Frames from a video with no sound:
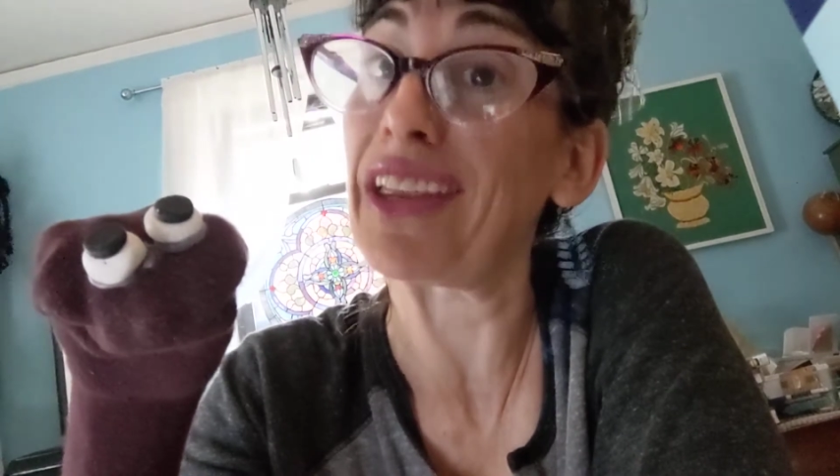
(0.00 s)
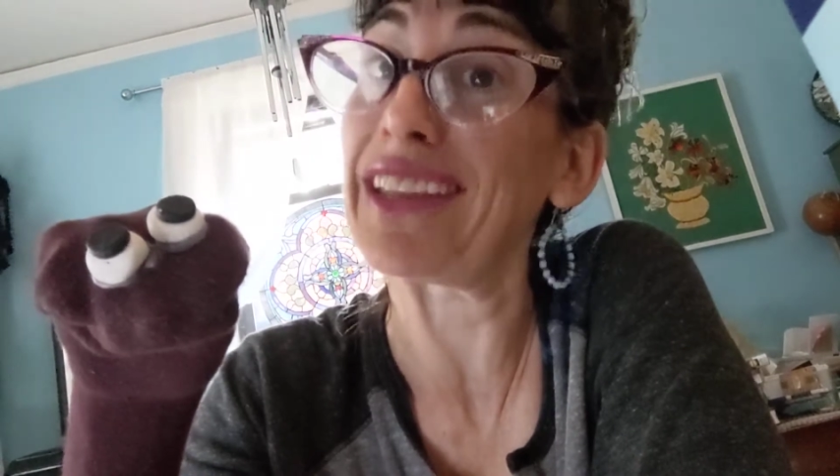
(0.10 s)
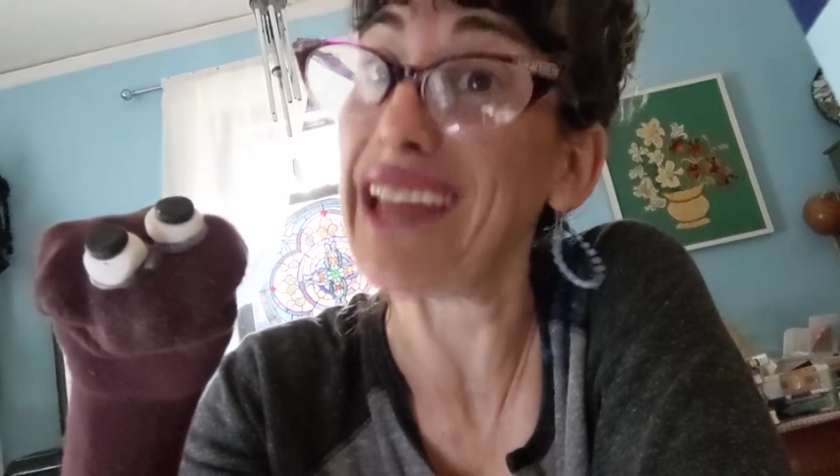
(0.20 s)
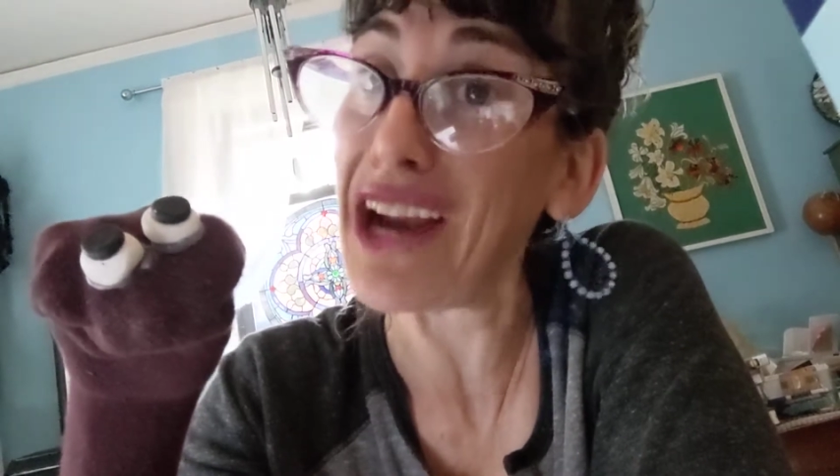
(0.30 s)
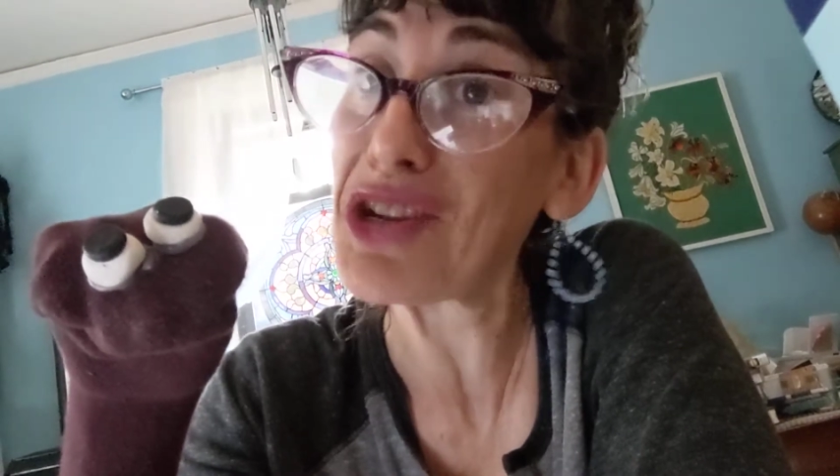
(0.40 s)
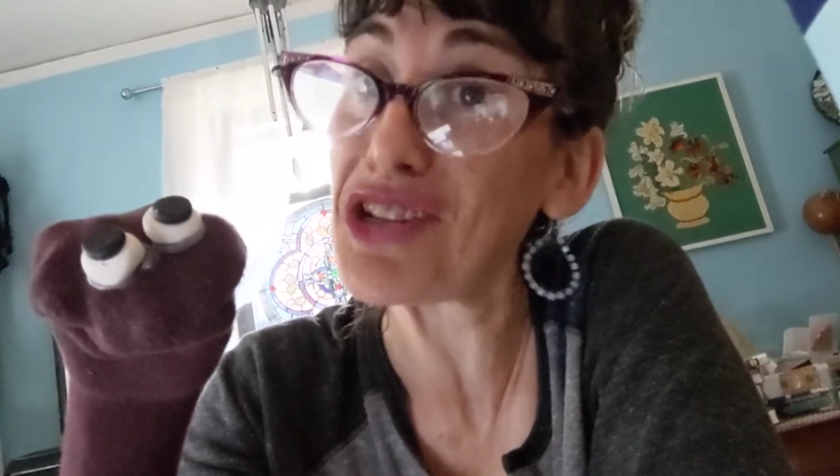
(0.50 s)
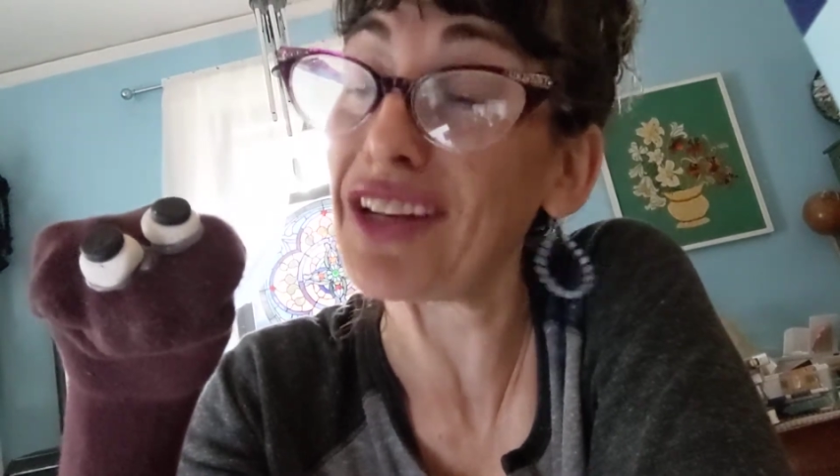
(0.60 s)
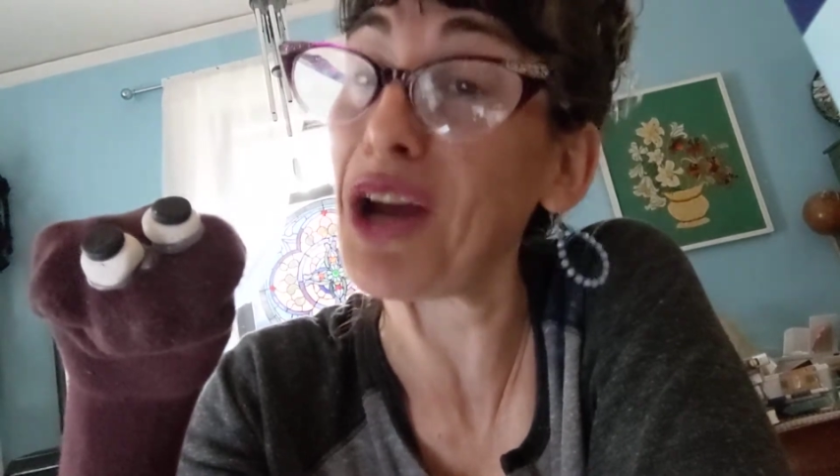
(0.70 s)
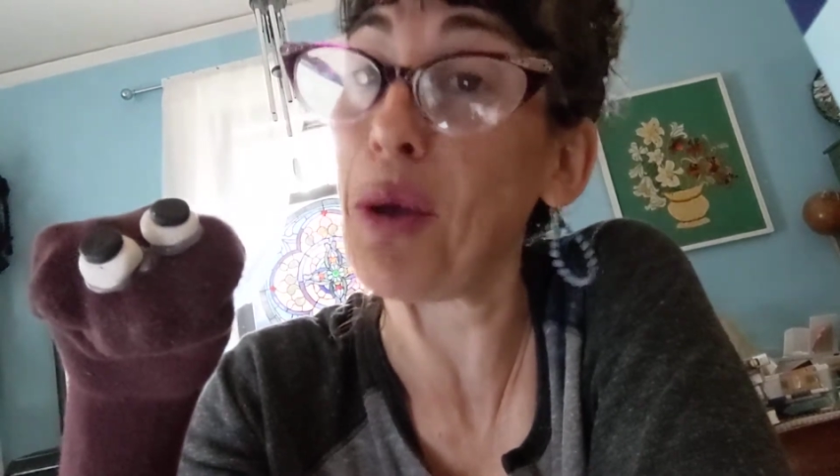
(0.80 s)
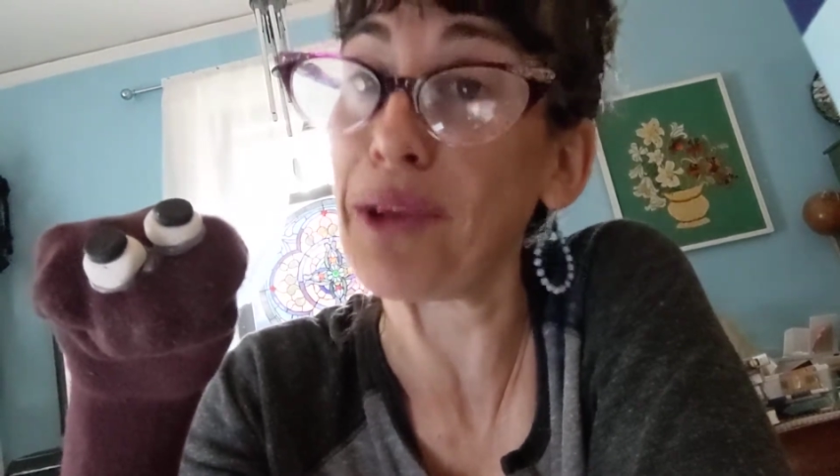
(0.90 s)
the election
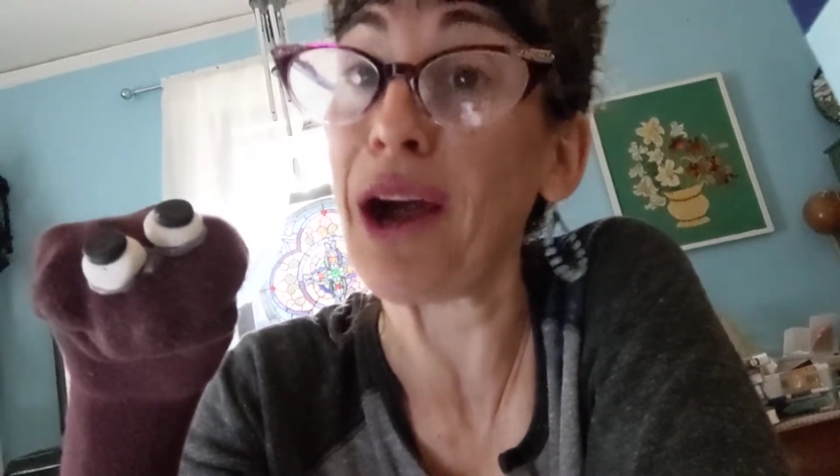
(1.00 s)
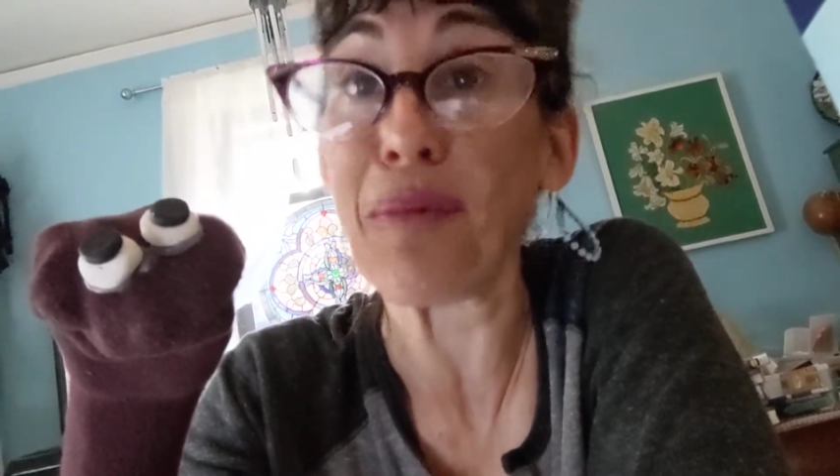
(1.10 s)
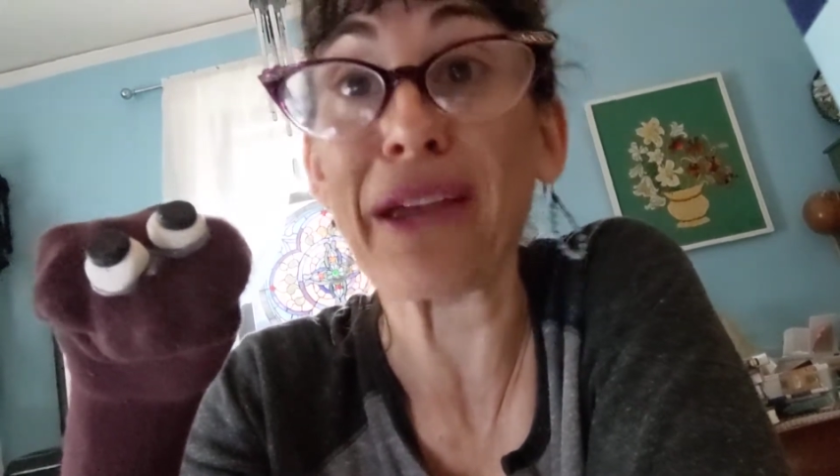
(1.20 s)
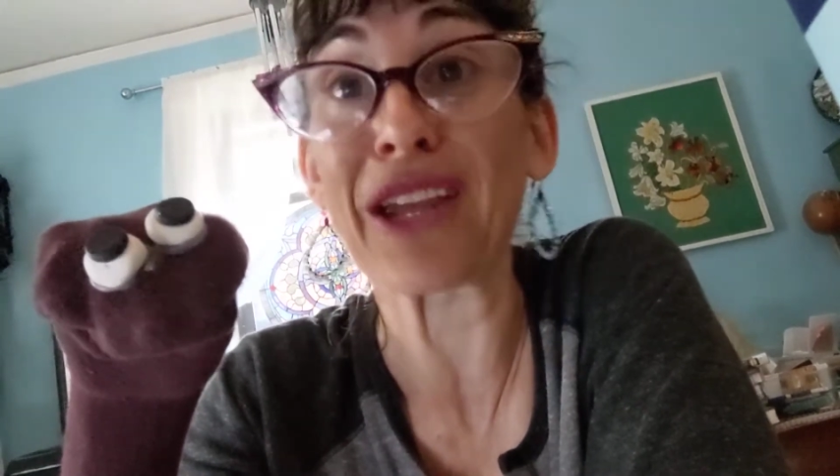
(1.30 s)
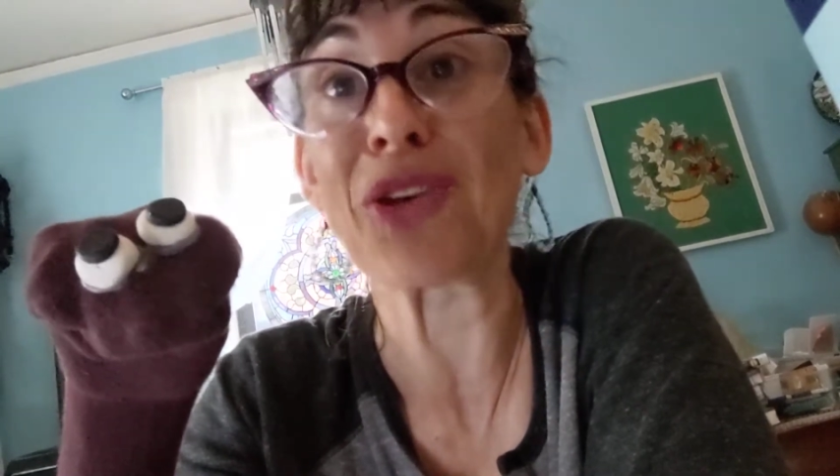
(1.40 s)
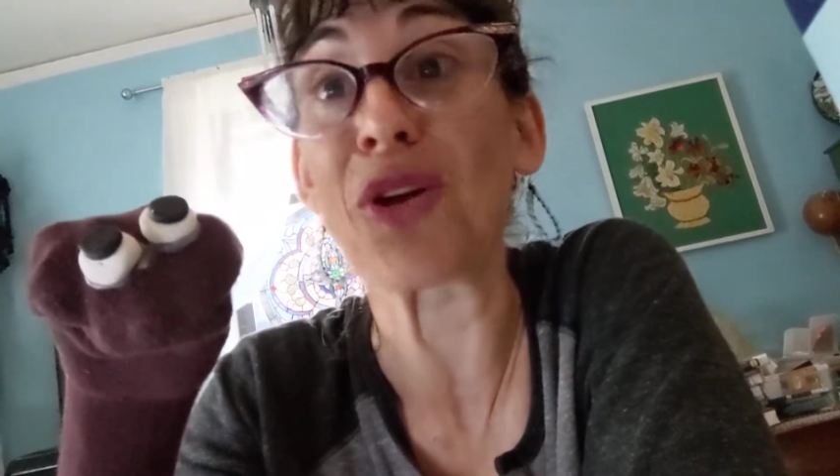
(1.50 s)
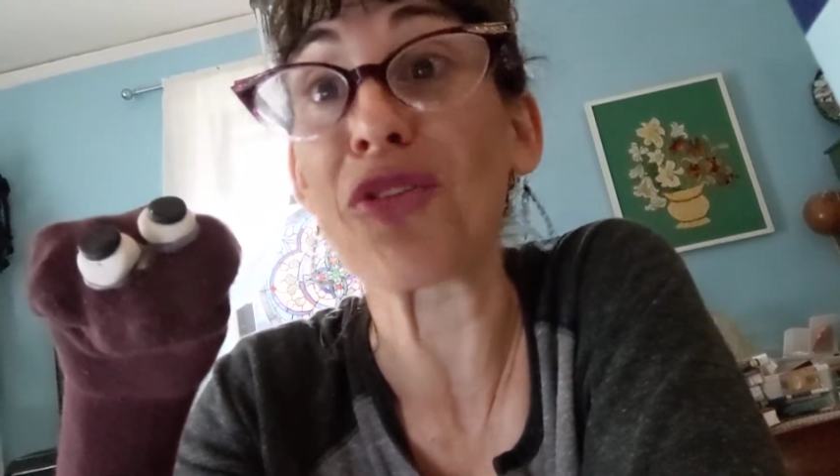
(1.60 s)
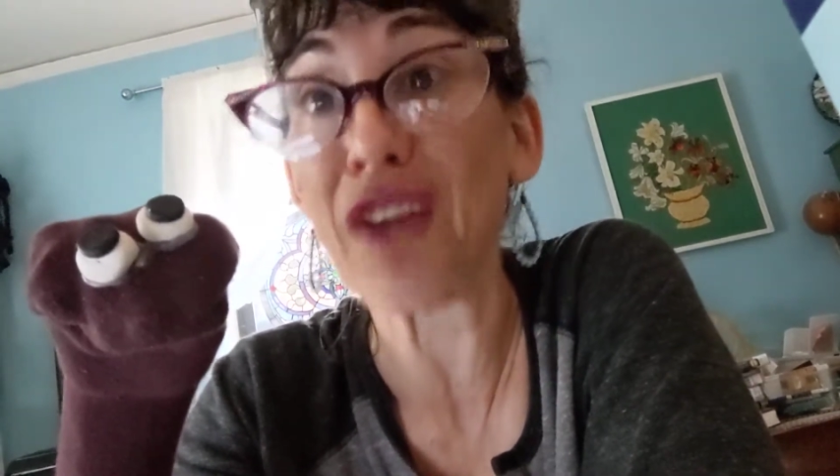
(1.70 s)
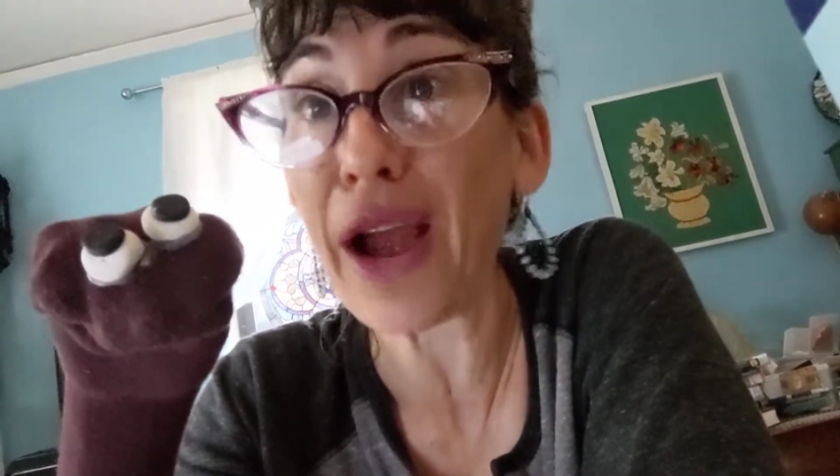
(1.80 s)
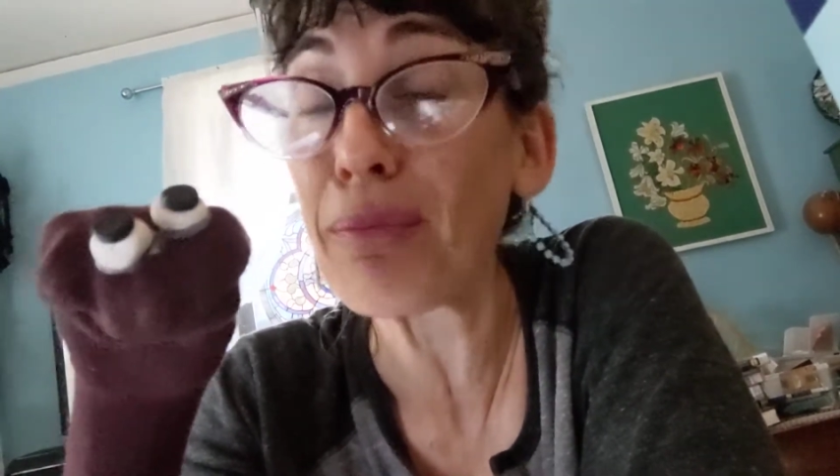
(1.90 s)
coming up in
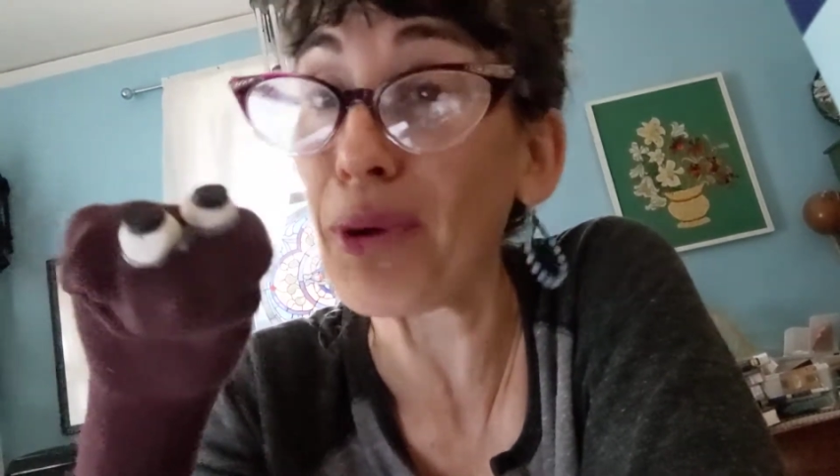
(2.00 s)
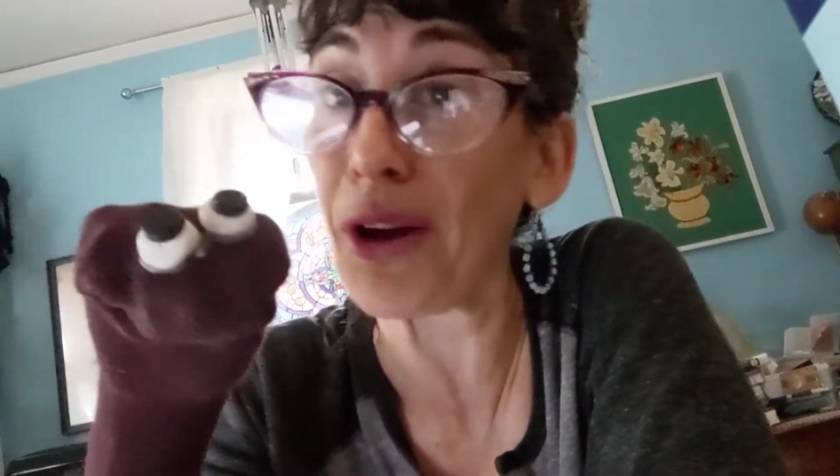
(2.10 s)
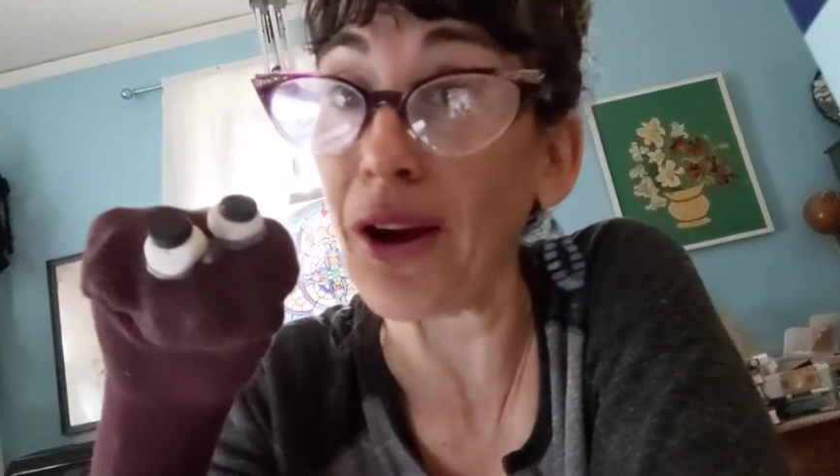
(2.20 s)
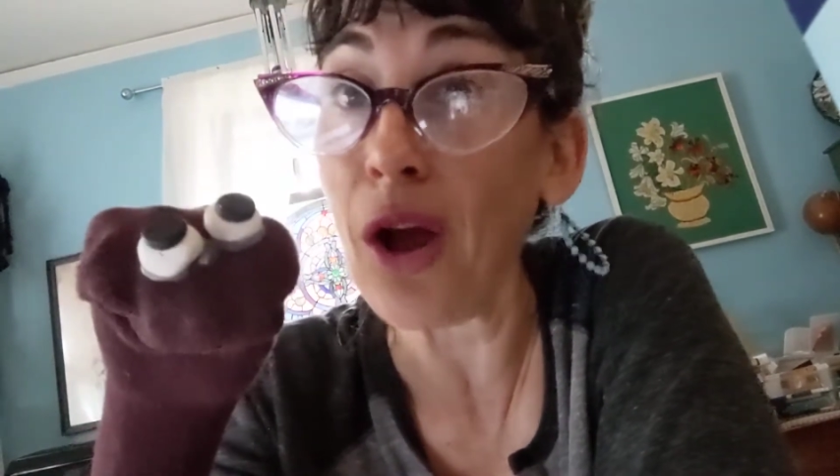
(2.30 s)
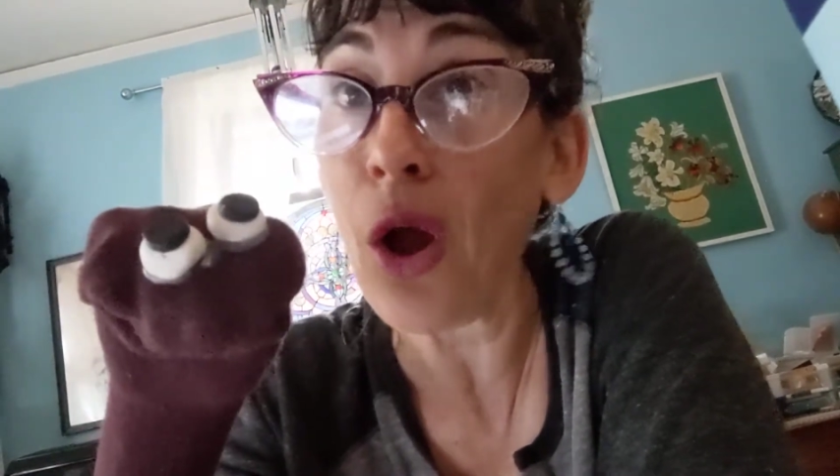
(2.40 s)
November.